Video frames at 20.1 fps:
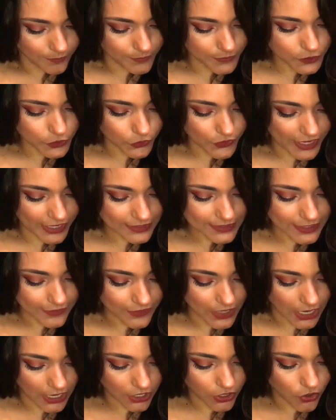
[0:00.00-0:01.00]
So next I've
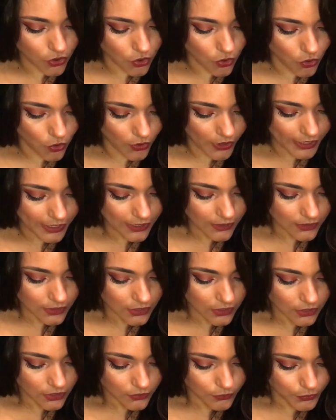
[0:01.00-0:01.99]
got Koi,
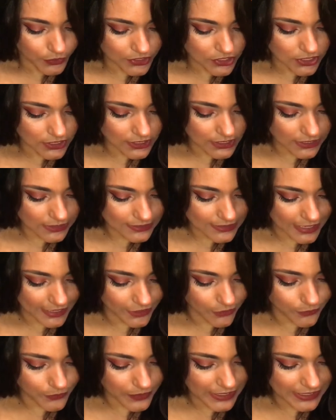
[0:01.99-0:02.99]
which is
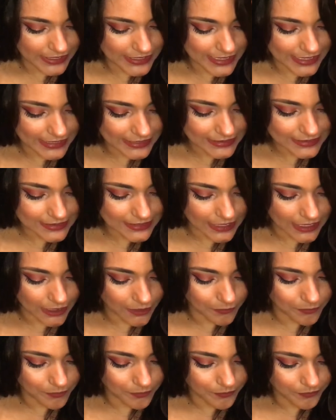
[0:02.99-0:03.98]
like a really nice
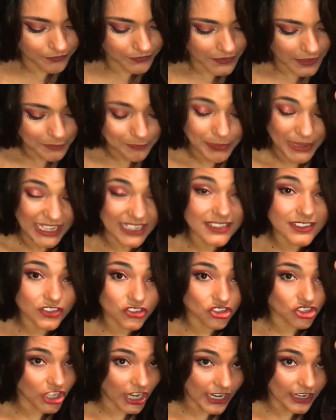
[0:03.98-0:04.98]
base
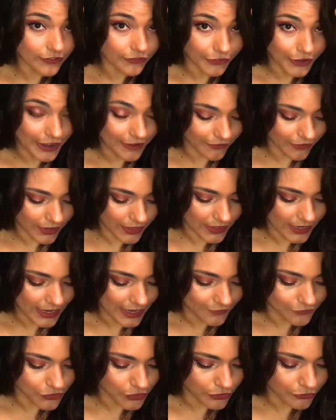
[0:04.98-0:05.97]
shade for everything
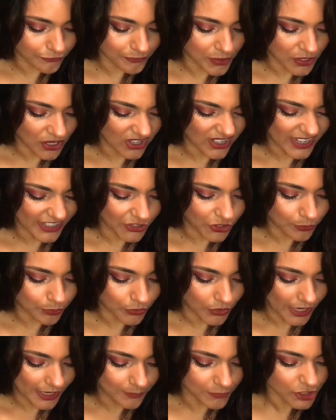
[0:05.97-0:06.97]
after you've put on like your
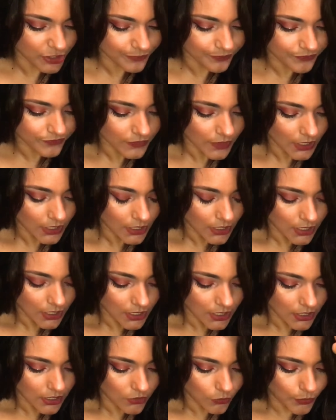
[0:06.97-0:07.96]
primer.
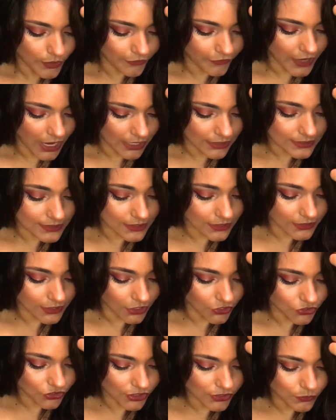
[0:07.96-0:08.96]
We've got
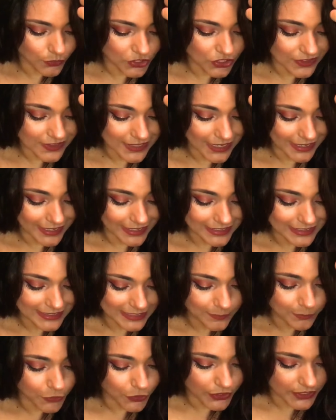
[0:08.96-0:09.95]
Seduction, which is like a
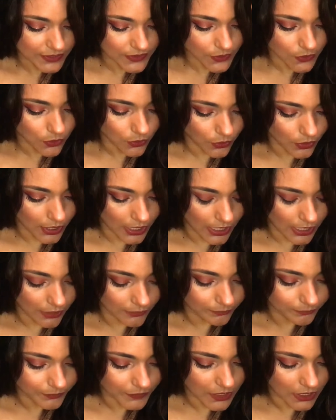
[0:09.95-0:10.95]
deep crease
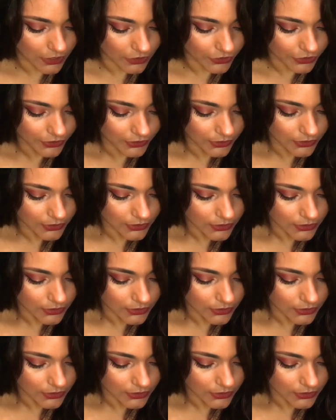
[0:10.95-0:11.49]
color,